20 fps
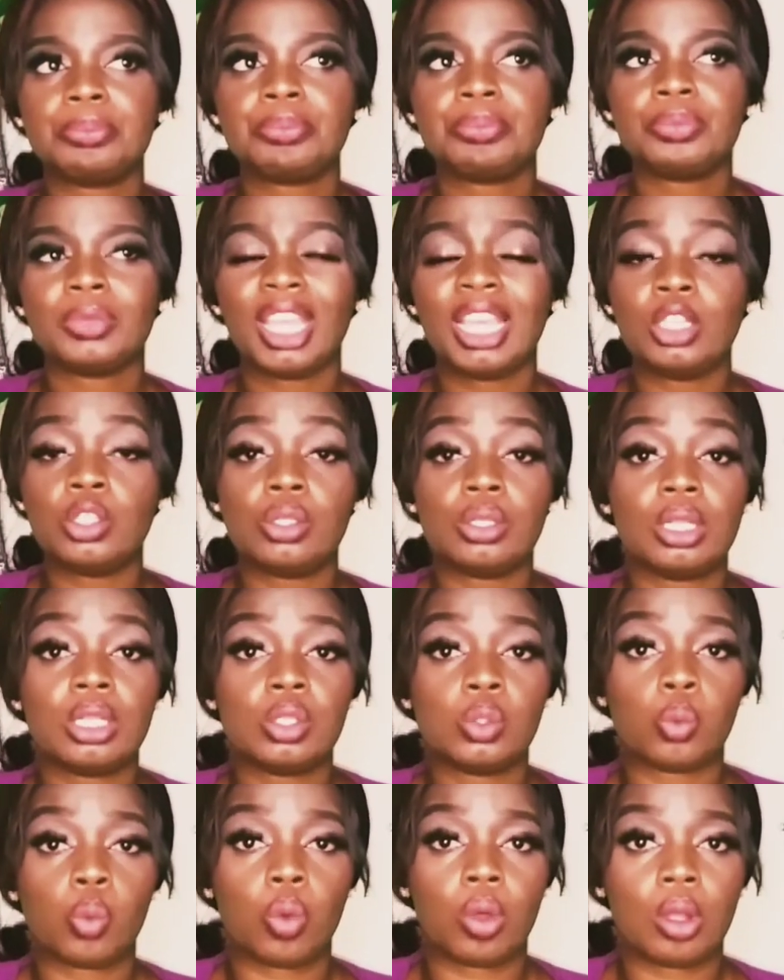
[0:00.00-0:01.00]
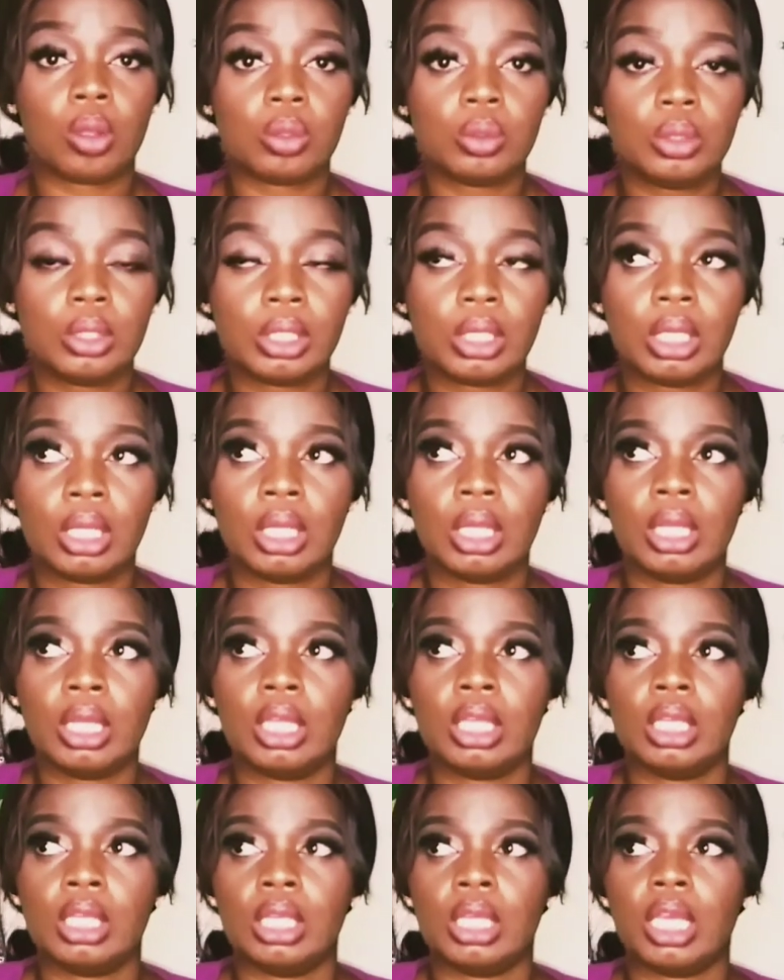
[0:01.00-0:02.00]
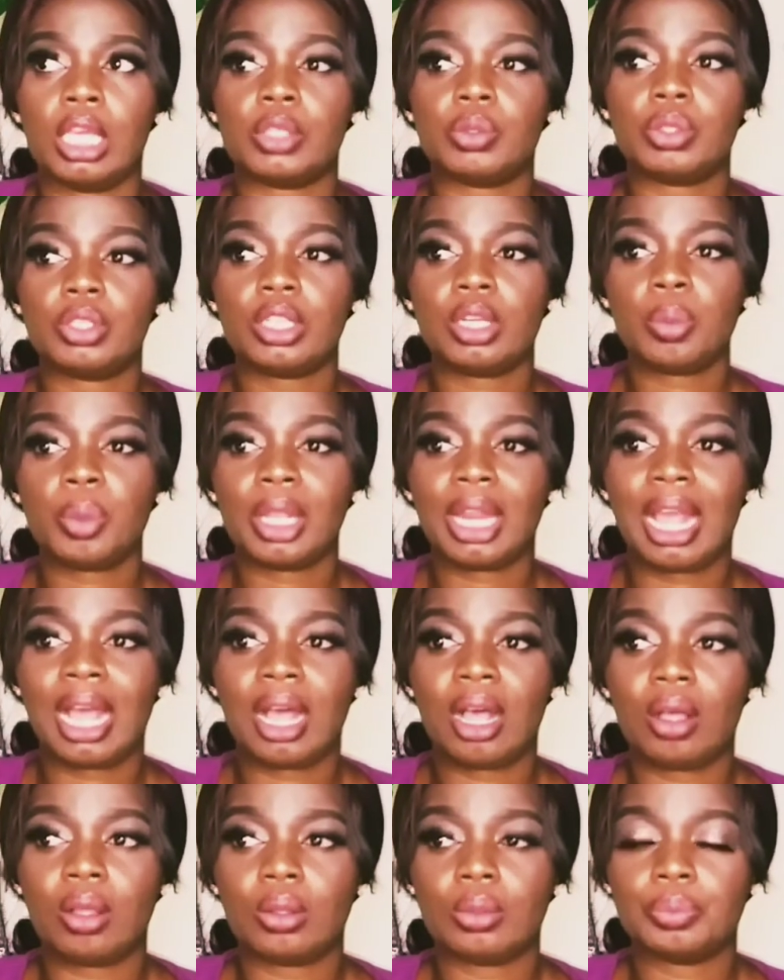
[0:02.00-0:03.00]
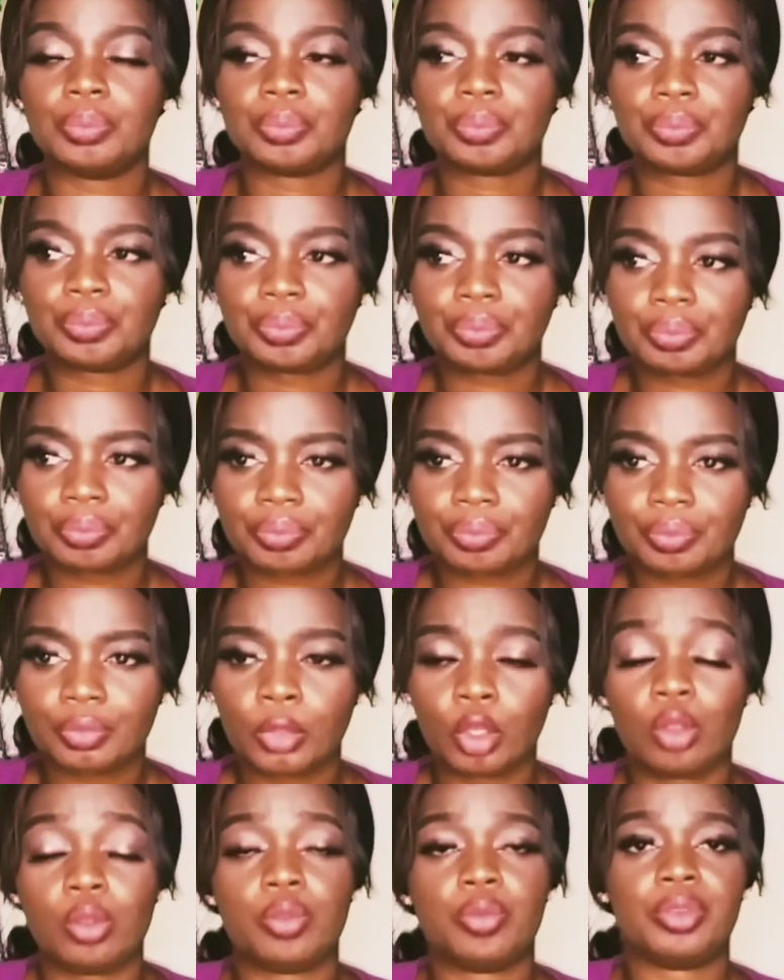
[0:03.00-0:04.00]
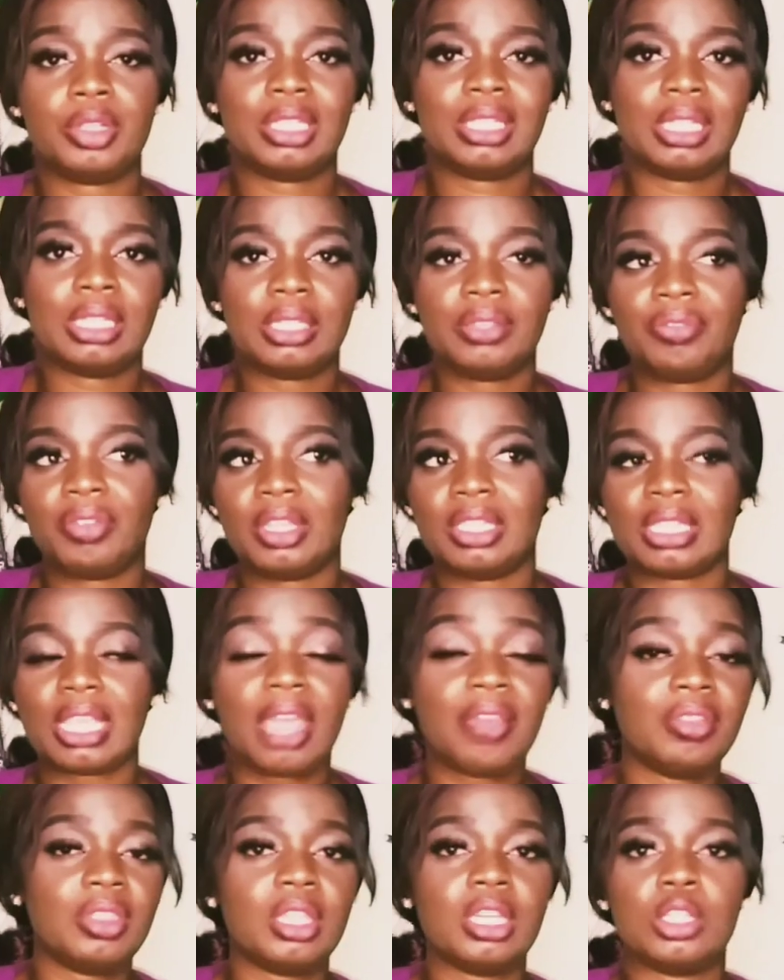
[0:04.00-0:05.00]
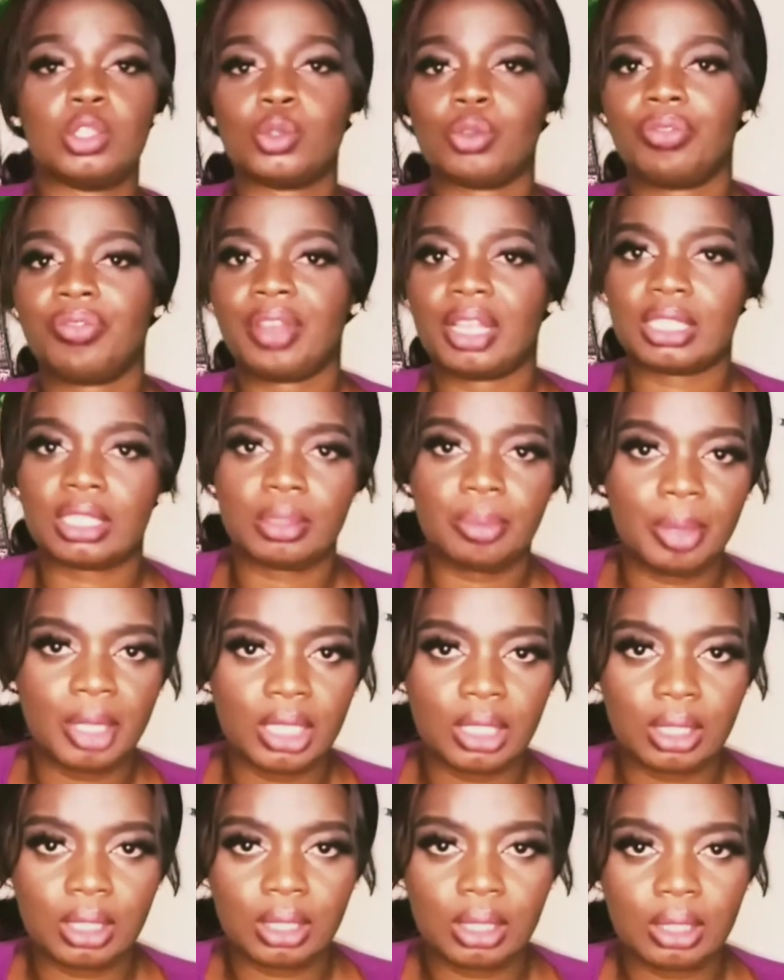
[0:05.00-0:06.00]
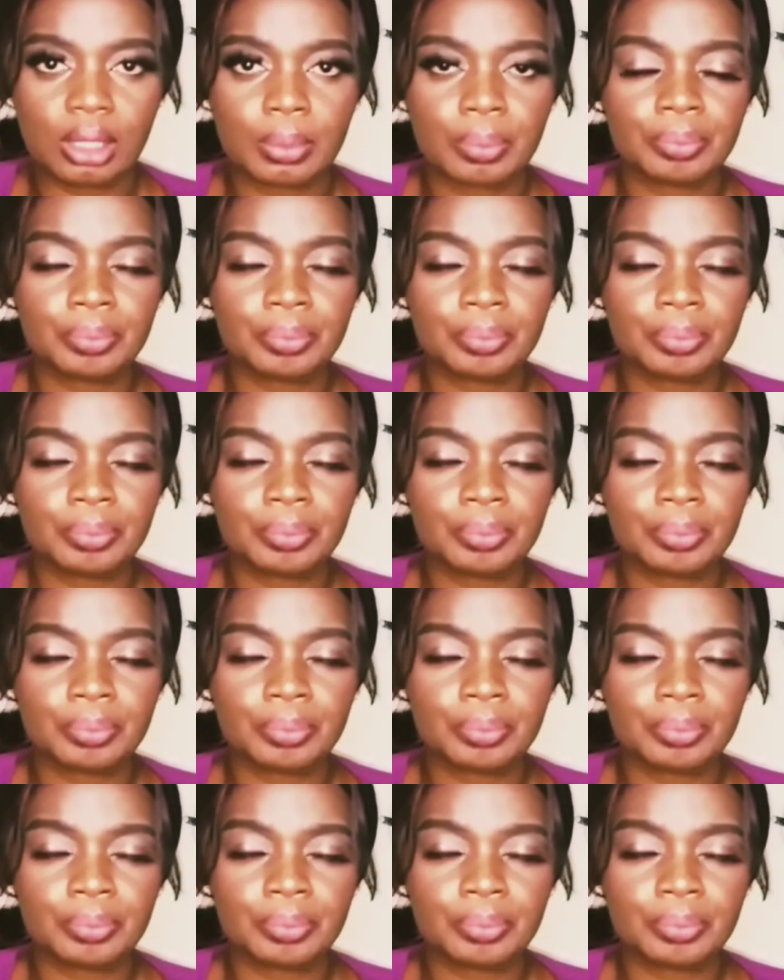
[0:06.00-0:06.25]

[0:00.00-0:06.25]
In today's world, especially with how the recent events, everything is so fast paced.